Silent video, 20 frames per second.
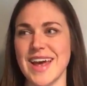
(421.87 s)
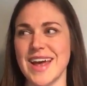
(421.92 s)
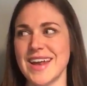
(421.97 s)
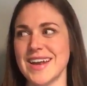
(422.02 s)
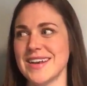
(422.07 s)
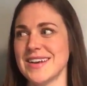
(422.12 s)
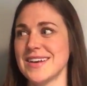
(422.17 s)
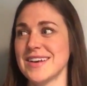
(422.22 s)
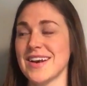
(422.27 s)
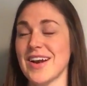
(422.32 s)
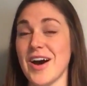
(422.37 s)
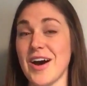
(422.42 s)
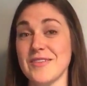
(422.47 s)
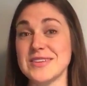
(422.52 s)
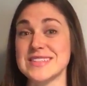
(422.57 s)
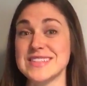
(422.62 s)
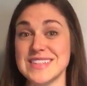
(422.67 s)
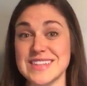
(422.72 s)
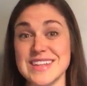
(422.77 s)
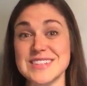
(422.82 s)
and
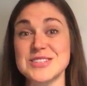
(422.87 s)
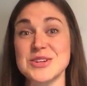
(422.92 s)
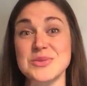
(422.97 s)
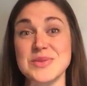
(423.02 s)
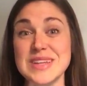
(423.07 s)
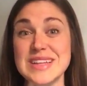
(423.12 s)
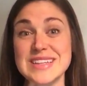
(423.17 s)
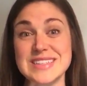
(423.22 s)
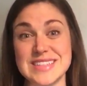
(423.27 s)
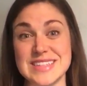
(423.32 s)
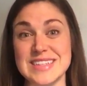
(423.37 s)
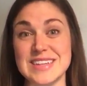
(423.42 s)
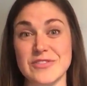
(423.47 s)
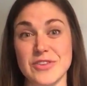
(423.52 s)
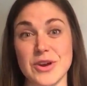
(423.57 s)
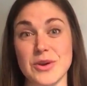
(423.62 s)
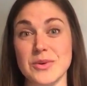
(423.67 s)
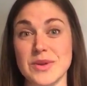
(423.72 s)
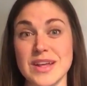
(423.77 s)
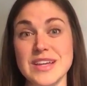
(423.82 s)
obviously that's a really
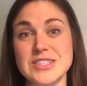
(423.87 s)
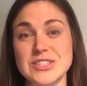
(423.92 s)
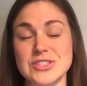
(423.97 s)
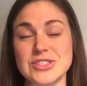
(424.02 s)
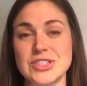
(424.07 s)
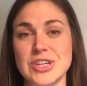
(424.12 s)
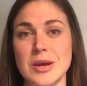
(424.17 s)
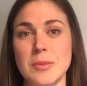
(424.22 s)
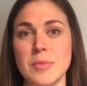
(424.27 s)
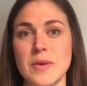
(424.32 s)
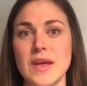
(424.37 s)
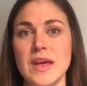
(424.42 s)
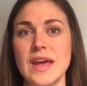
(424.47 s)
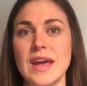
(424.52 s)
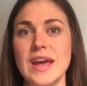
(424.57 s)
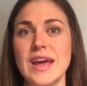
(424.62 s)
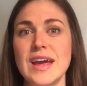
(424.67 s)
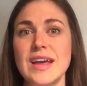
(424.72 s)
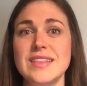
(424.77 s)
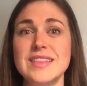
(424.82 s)
significant relationship,
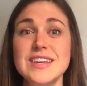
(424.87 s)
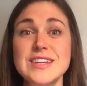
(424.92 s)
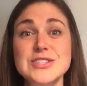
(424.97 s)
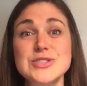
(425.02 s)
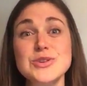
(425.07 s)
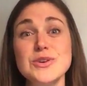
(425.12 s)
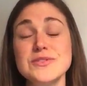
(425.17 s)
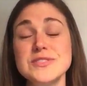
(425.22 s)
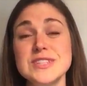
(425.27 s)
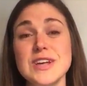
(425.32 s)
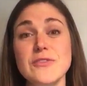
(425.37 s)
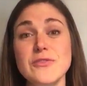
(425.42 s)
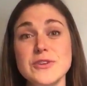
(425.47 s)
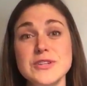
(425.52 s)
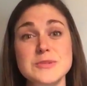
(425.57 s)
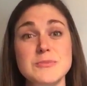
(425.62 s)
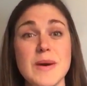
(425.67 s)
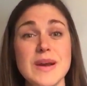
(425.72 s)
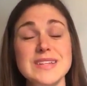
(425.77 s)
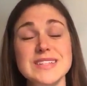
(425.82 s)
the issue of
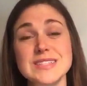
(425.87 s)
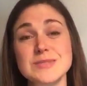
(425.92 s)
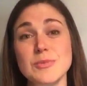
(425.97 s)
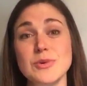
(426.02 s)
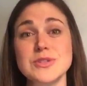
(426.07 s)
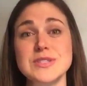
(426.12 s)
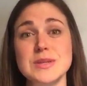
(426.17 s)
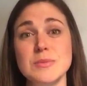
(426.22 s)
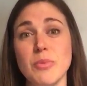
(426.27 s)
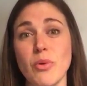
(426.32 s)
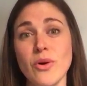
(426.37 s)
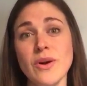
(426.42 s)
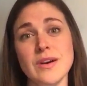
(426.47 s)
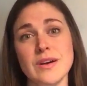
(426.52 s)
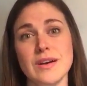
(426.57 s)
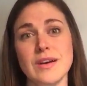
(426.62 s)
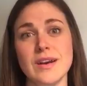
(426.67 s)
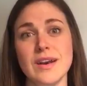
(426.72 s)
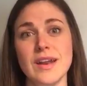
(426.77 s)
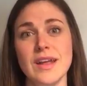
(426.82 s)
self-respect is most
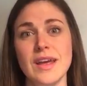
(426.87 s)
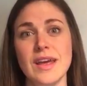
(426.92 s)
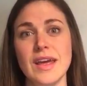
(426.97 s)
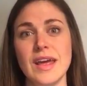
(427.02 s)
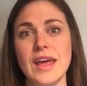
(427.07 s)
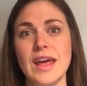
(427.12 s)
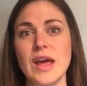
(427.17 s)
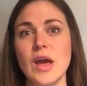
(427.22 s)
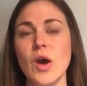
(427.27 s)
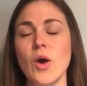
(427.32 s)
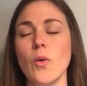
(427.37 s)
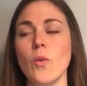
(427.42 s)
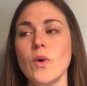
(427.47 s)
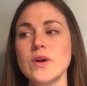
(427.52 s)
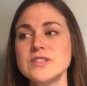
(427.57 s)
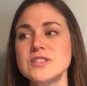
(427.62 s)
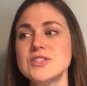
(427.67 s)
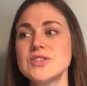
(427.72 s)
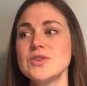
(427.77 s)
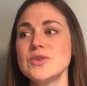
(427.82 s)
important.
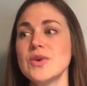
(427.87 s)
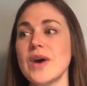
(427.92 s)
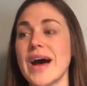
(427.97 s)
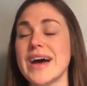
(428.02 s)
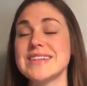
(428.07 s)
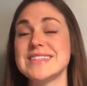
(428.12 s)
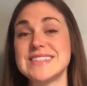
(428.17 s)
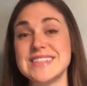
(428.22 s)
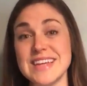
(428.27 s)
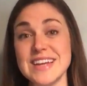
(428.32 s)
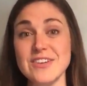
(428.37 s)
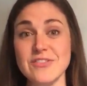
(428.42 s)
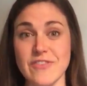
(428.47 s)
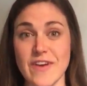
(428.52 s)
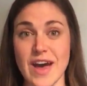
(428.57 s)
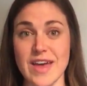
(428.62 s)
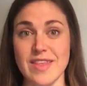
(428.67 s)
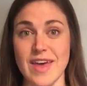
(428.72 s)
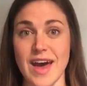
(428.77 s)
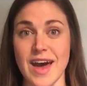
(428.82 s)
Once you
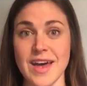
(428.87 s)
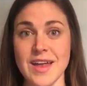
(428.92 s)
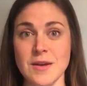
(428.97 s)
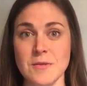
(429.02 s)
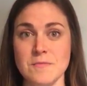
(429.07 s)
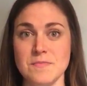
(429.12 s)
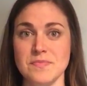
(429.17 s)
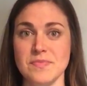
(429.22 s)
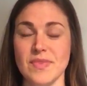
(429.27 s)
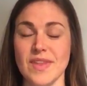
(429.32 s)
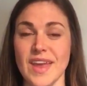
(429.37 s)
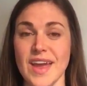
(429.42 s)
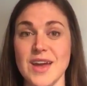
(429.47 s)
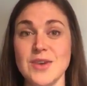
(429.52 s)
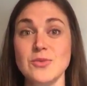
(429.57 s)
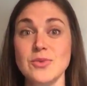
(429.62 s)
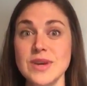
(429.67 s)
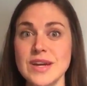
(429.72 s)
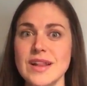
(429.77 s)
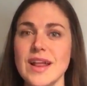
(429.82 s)
identify that
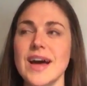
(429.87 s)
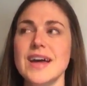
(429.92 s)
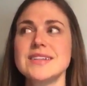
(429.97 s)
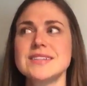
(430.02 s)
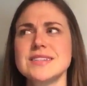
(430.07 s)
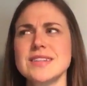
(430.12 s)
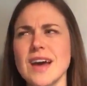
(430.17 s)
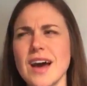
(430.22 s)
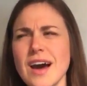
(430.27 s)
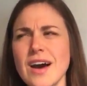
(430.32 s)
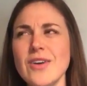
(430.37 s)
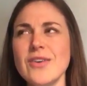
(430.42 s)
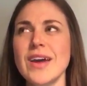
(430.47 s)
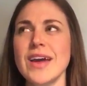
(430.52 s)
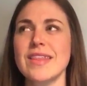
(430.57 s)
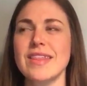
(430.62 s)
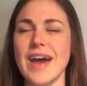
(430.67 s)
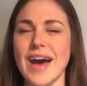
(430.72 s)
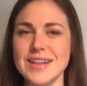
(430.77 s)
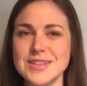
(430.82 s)
and realize,
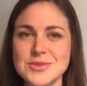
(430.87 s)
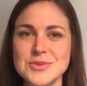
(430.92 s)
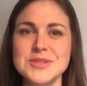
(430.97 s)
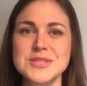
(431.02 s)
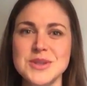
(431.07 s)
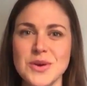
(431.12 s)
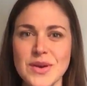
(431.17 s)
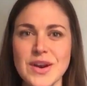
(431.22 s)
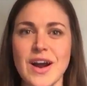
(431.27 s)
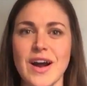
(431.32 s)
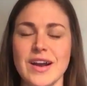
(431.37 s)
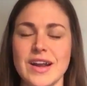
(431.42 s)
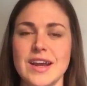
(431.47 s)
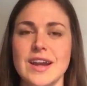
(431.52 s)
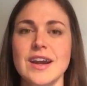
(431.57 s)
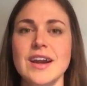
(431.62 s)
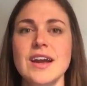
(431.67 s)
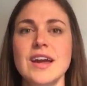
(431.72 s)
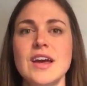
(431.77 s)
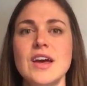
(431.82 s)
okay, that's what's going on
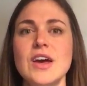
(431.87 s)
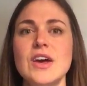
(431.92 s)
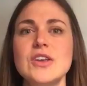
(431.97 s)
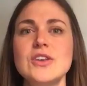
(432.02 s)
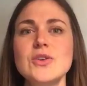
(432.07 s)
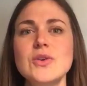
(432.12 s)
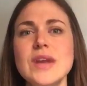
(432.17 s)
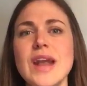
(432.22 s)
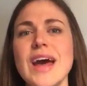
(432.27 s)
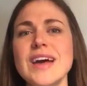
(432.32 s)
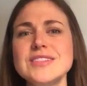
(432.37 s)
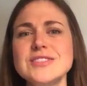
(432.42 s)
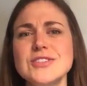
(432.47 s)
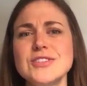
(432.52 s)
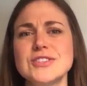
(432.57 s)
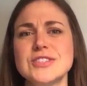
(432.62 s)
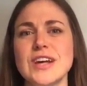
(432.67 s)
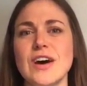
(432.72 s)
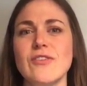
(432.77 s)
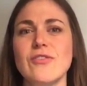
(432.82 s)
here, you can ask
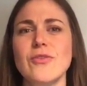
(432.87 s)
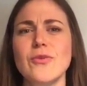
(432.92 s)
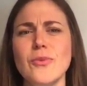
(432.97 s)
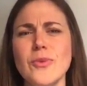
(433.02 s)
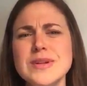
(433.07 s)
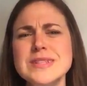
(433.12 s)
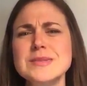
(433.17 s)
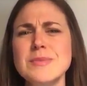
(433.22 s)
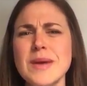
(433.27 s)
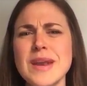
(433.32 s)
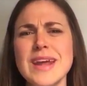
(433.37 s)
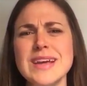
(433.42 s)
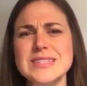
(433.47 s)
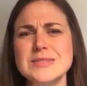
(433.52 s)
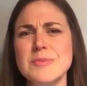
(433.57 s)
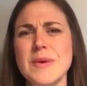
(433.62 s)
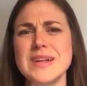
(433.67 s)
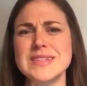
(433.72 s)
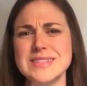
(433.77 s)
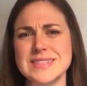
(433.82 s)
yourself, what's my
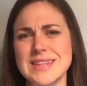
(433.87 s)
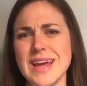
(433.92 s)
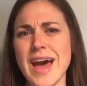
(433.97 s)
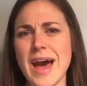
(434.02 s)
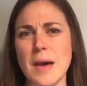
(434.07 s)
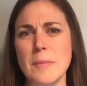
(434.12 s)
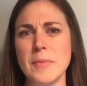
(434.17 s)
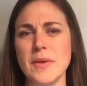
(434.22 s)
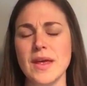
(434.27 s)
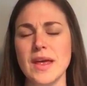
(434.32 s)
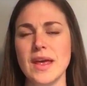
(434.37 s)
next best step?